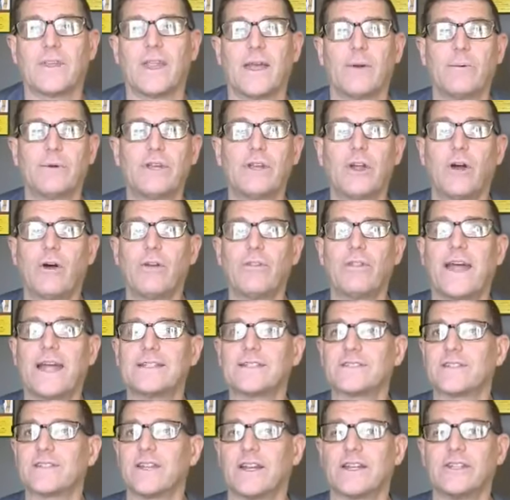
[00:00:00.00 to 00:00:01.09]
And we know that
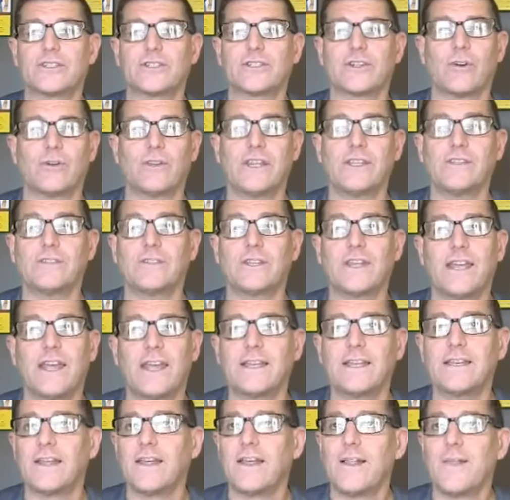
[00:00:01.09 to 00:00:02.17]
studies show that you
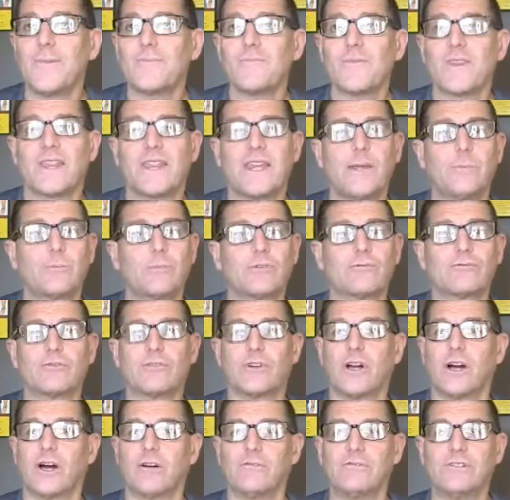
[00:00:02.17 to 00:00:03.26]
can't keep
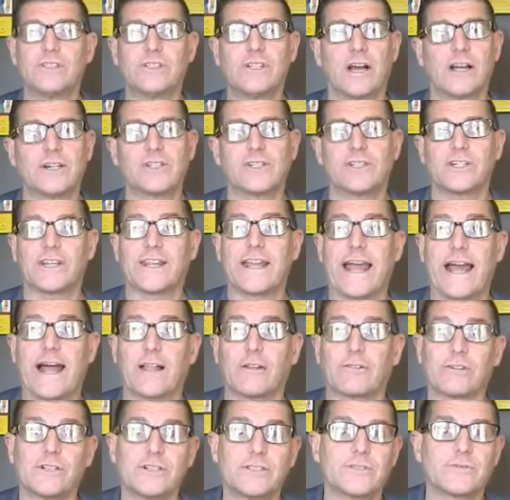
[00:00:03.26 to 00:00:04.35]
a reduction in
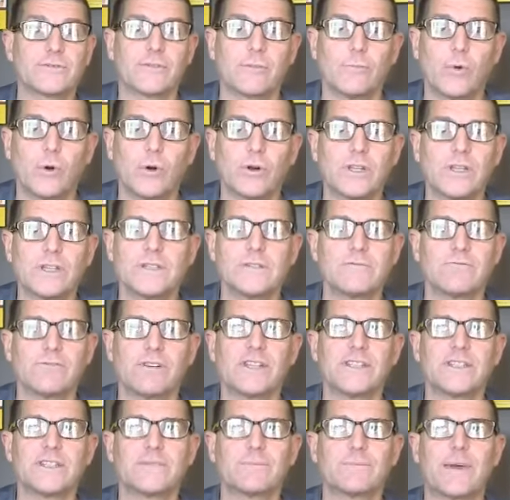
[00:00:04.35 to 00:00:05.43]
calories for more than
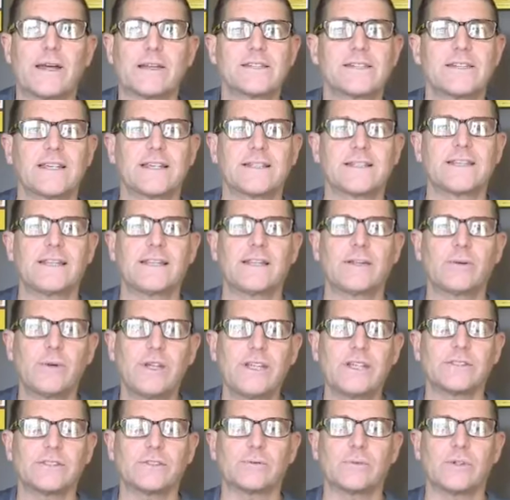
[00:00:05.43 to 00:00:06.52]
really about 16
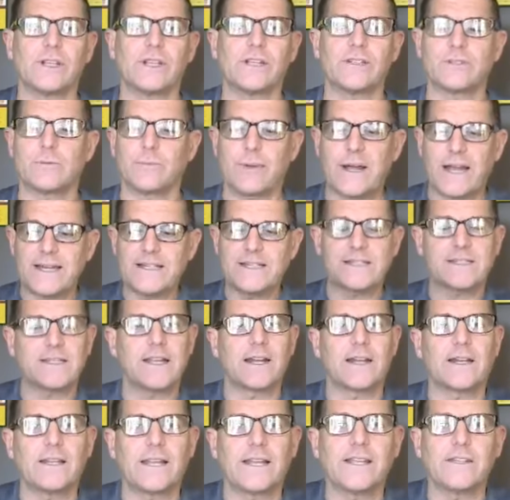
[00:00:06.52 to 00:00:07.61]
weeks is what it is. Your body's just
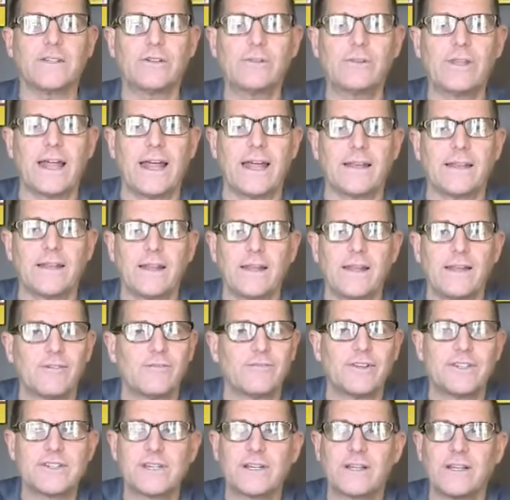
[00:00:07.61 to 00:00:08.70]
not going to let you do that.
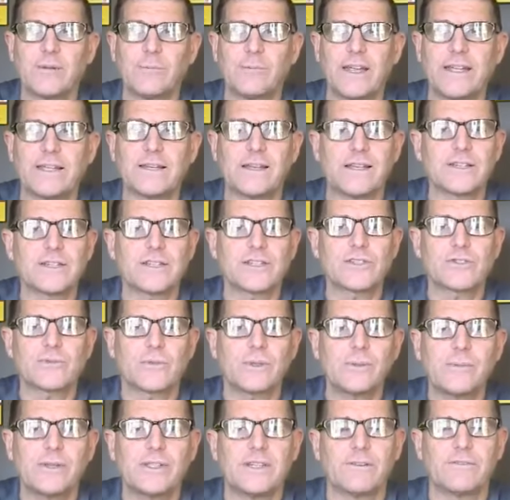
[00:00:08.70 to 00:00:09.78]
Physically, mentally, it's
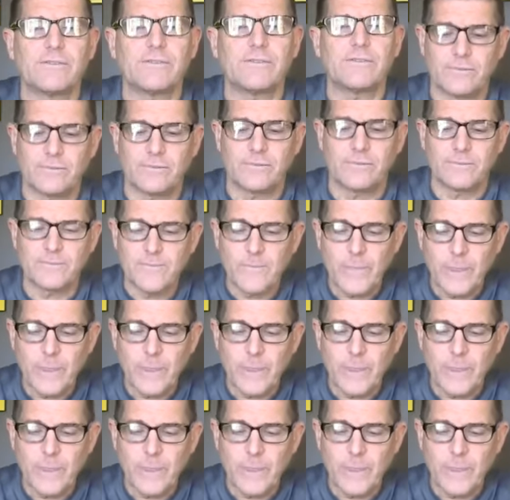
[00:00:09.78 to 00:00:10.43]
extremely difficult.